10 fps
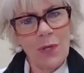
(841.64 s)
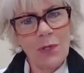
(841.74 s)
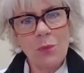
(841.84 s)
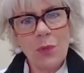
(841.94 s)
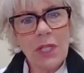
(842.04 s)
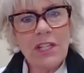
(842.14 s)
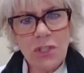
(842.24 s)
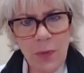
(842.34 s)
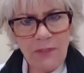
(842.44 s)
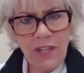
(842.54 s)
you really
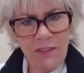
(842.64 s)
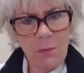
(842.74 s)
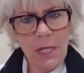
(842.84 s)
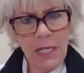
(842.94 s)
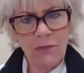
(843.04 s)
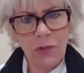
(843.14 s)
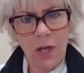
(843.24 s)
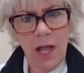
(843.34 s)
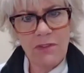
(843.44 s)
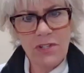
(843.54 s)
do have to have a meaningful
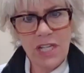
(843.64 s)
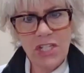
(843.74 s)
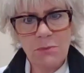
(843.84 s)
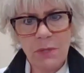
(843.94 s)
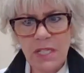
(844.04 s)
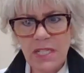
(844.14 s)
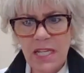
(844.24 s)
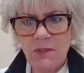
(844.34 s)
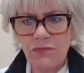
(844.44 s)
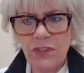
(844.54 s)
conversation, because
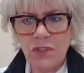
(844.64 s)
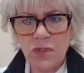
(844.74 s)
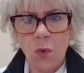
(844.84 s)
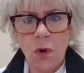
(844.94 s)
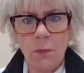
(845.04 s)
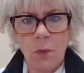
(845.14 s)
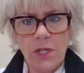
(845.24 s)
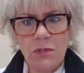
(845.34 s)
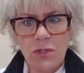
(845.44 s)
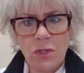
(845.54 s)
it feels horrible
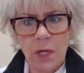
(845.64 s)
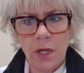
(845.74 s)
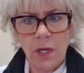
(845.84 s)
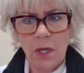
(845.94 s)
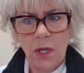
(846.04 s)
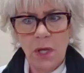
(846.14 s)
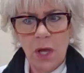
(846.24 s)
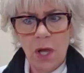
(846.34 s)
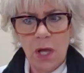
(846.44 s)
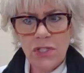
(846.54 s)
when you do a
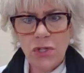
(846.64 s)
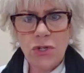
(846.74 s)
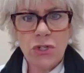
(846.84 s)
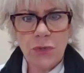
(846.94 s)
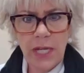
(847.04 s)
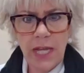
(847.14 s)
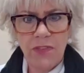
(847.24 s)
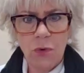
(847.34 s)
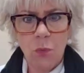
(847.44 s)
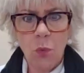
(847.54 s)
surgery
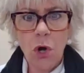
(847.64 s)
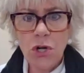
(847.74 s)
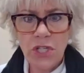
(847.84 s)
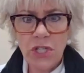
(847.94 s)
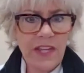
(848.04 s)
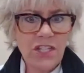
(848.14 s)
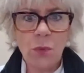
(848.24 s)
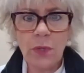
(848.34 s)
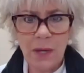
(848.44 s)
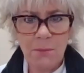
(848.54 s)
and they're worse and they
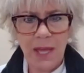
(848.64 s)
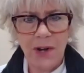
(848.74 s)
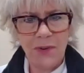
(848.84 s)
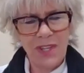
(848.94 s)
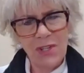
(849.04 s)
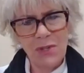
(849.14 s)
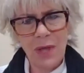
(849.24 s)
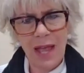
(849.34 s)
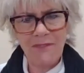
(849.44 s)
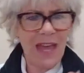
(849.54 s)
don't get better. And then you
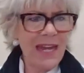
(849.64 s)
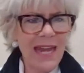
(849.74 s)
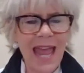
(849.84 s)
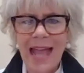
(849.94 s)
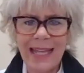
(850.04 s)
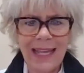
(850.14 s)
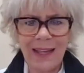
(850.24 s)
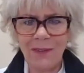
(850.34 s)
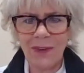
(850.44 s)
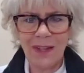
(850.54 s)
have that
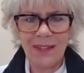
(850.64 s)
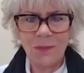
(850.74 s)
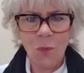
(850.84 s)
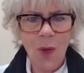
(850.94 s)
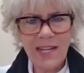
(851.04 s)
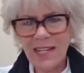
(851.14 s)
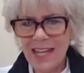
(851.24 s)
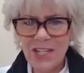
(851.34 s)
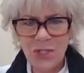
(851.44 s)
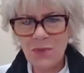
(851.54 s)
nagging, why did
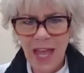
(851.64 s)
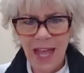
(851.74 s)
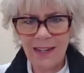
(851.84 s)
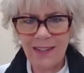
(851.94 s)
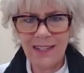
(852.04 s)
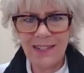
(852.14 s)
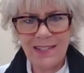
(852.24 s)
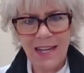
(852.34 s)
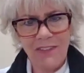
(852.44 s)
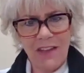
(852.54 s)
I do that?
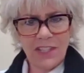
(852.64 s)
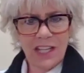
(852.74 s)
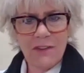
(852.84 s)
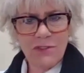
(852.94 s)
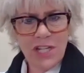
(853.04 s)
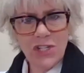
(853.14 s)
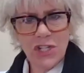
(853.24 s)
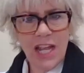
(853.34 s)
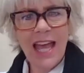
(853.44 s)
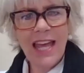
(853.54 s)
Instead of having the
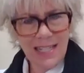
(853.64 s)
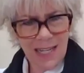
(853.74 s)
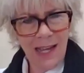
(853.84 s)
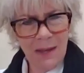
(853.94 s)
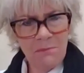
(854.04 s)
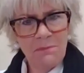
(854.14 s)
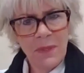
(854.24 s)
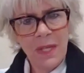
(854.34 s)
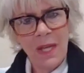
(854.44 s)
conversation ahead of time.